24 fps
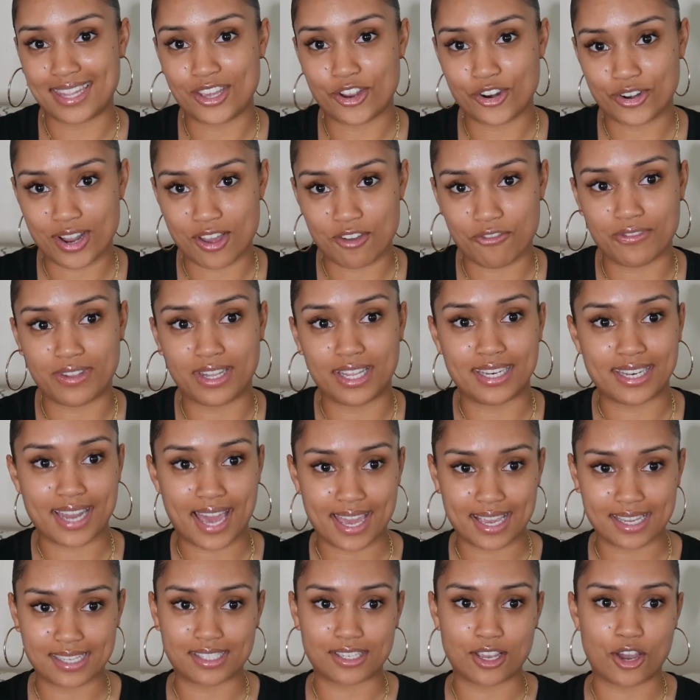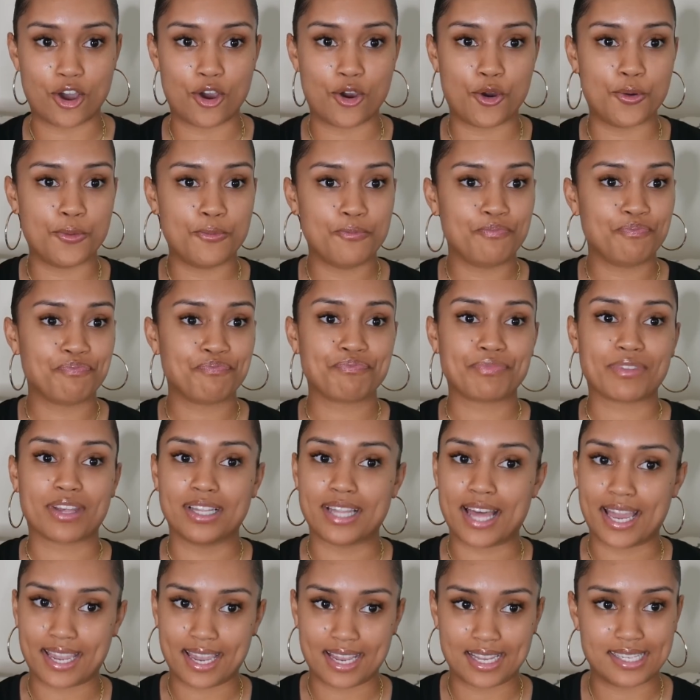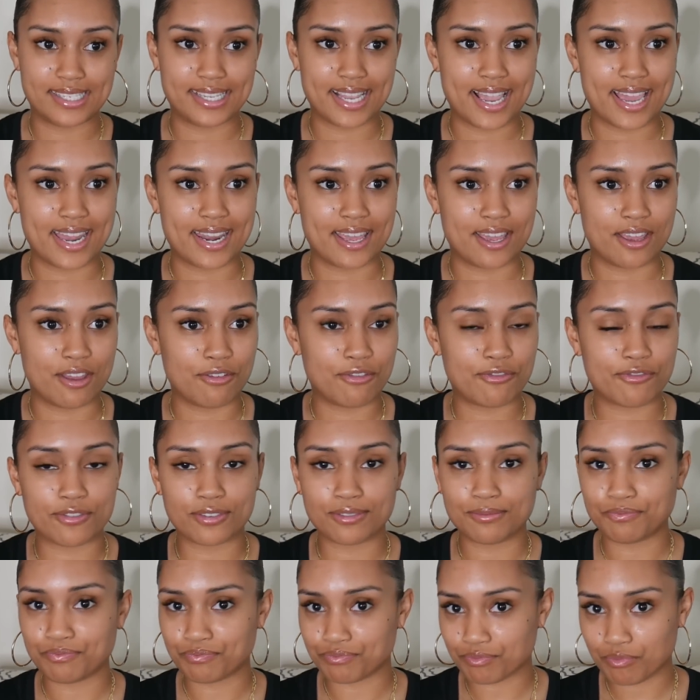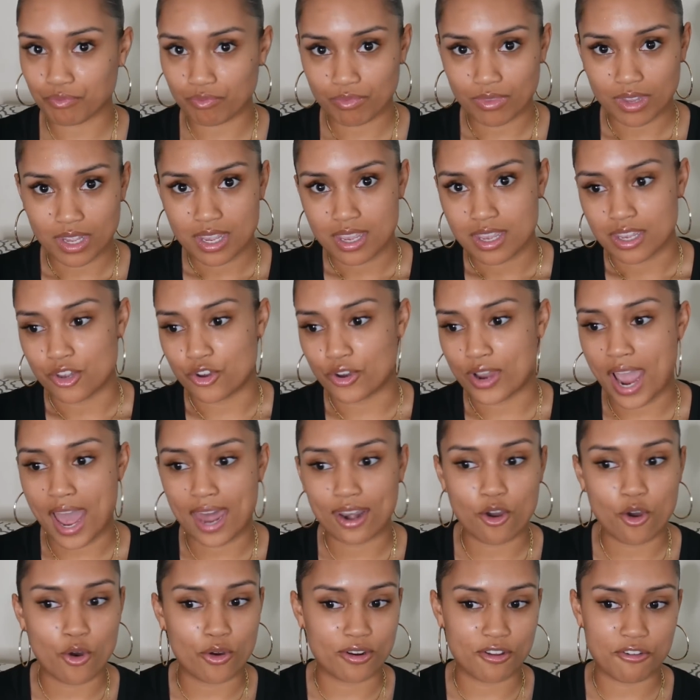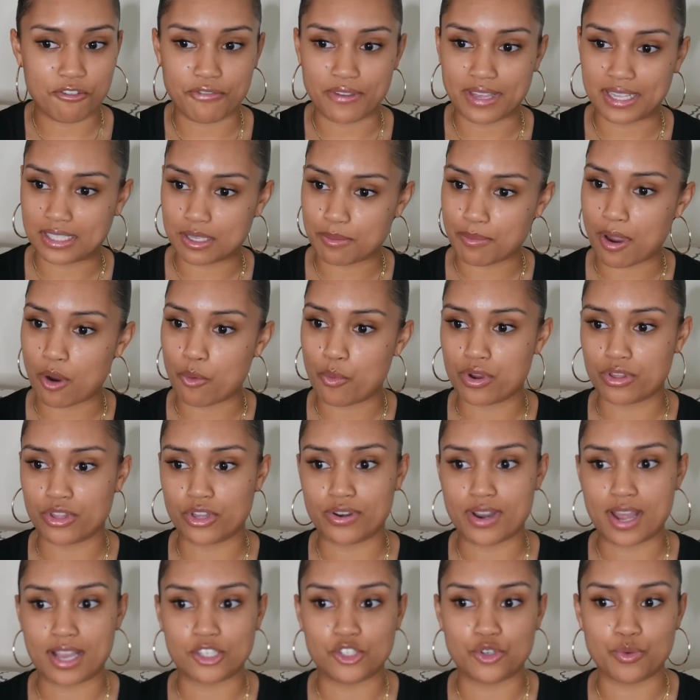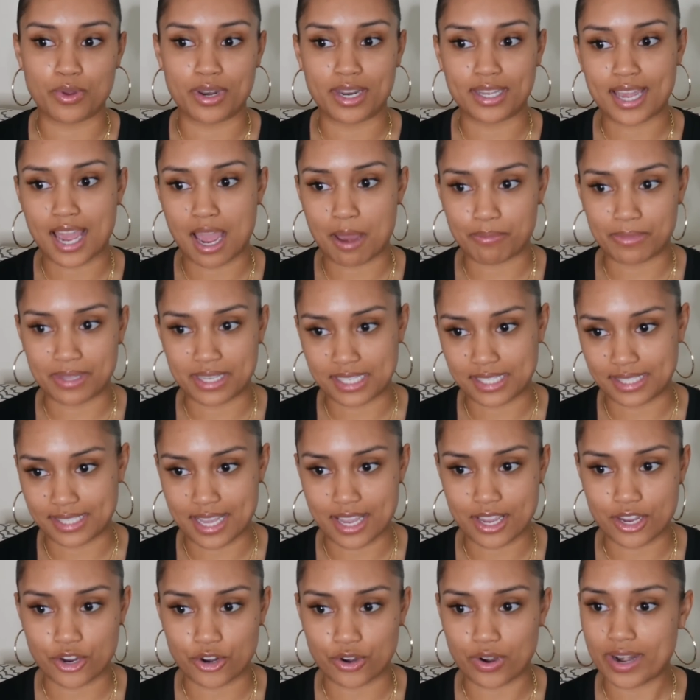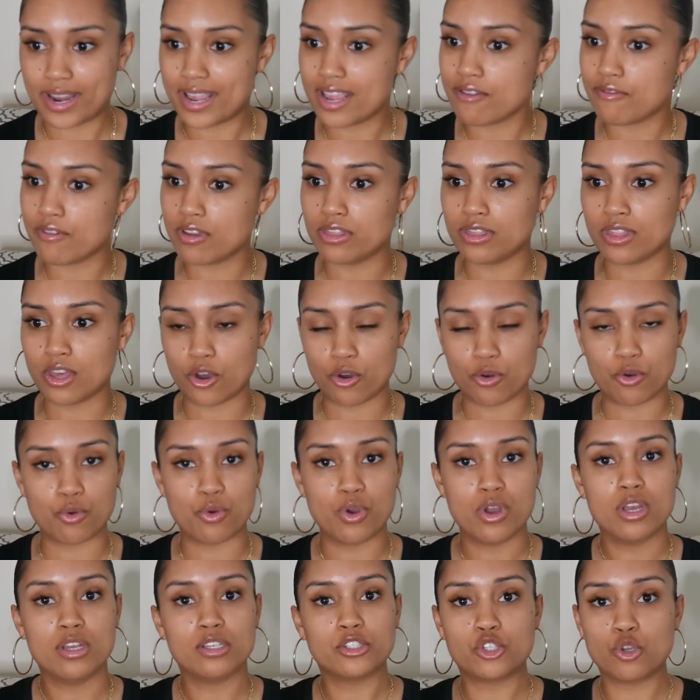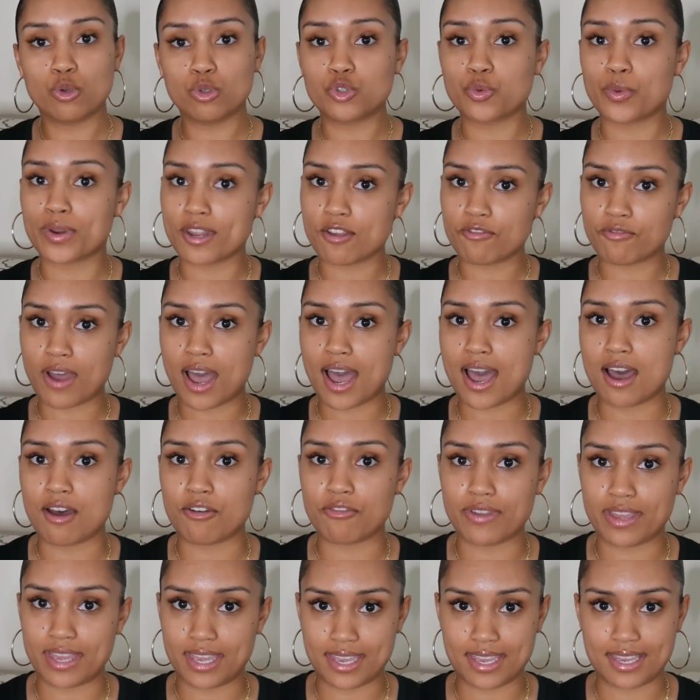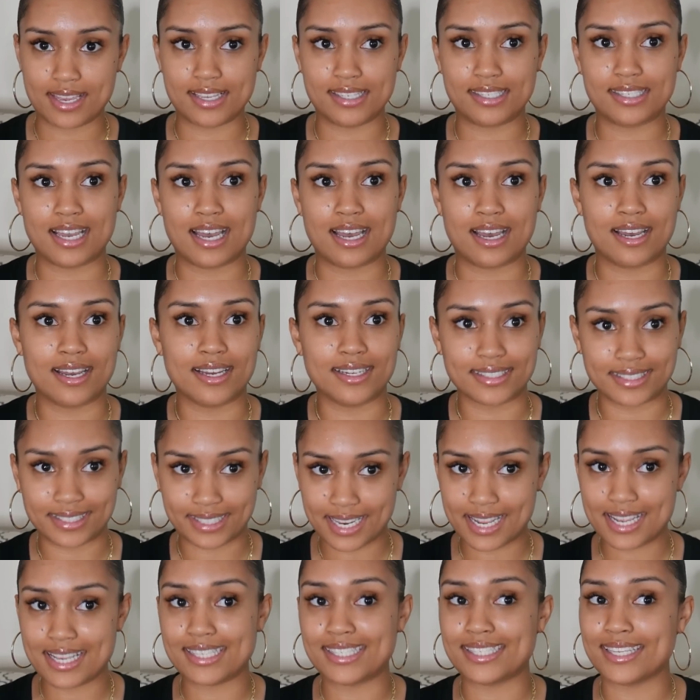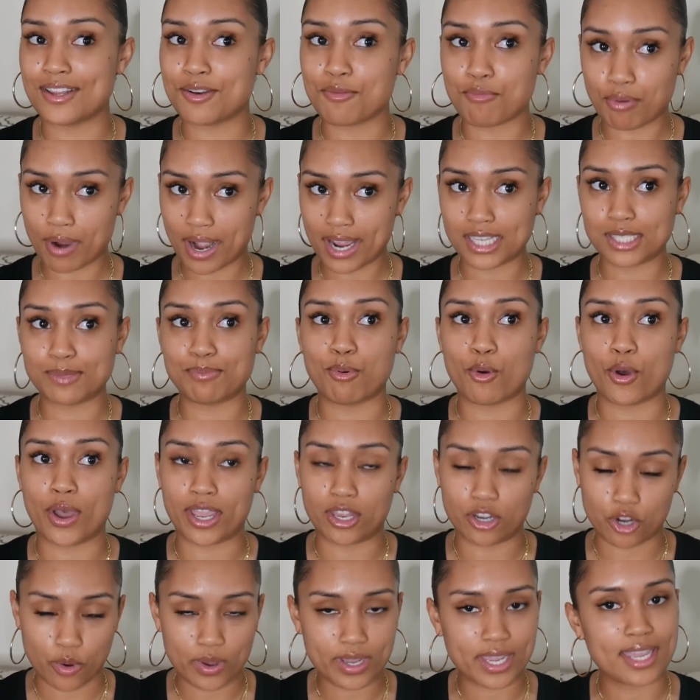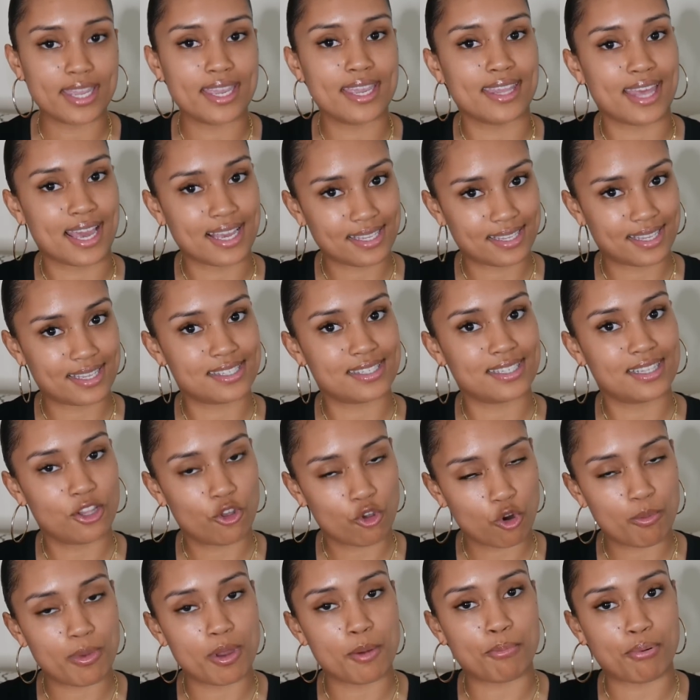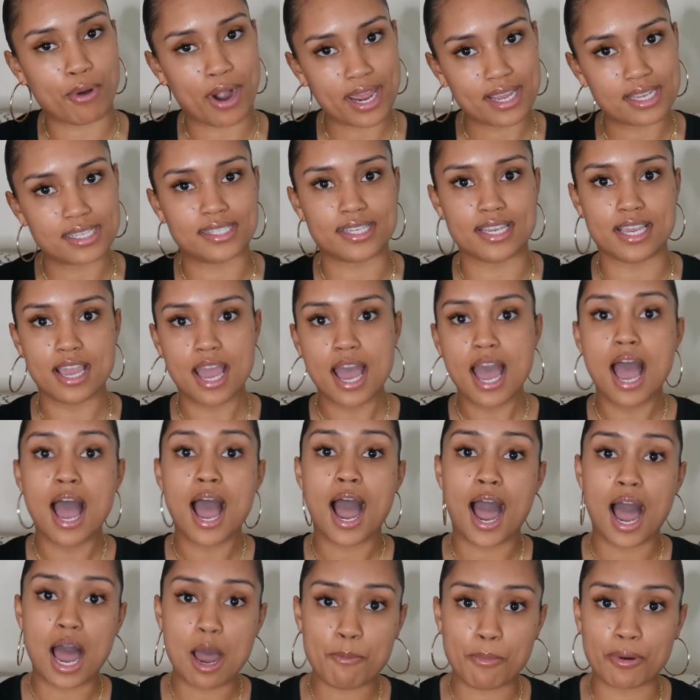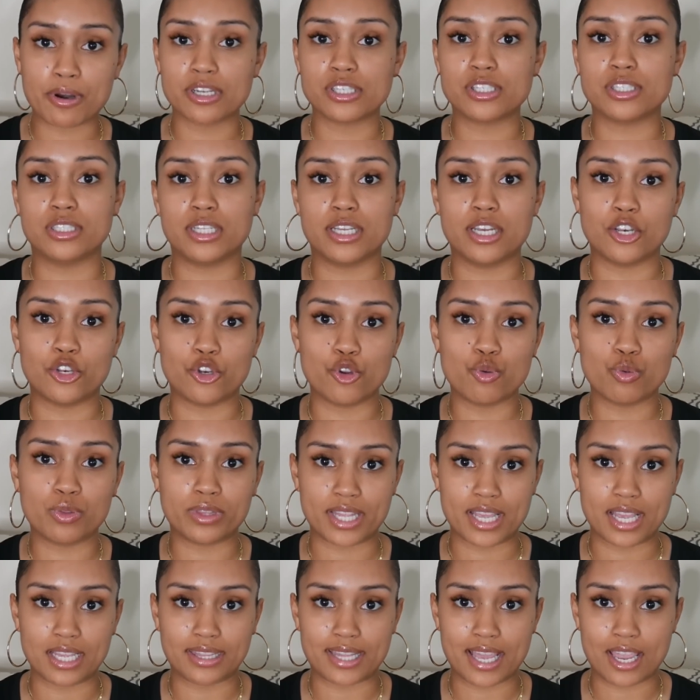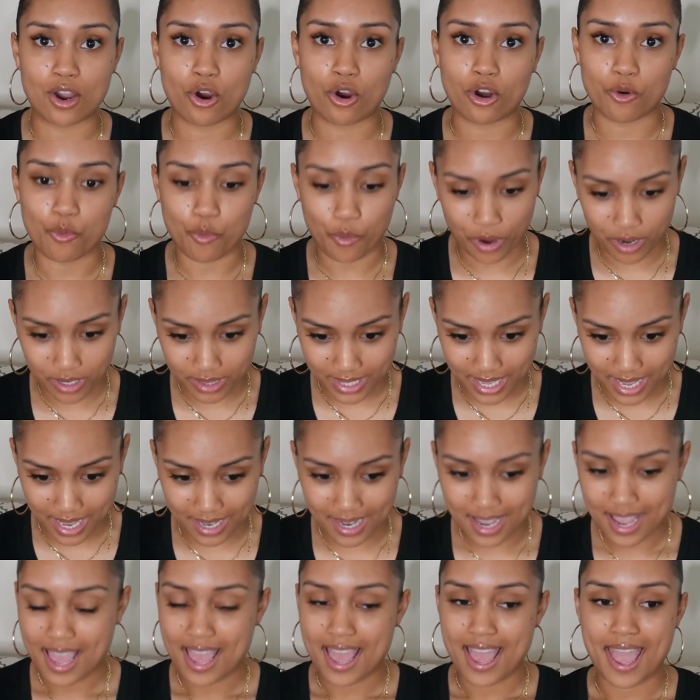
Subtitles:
They're definitely nice. So like I said, if you're kind of on the fence about whether or not you want to cop this sneaker, even though $225 is a decent price point, you know, it can get, that's a little bit pricey, I personally do think they are worth it.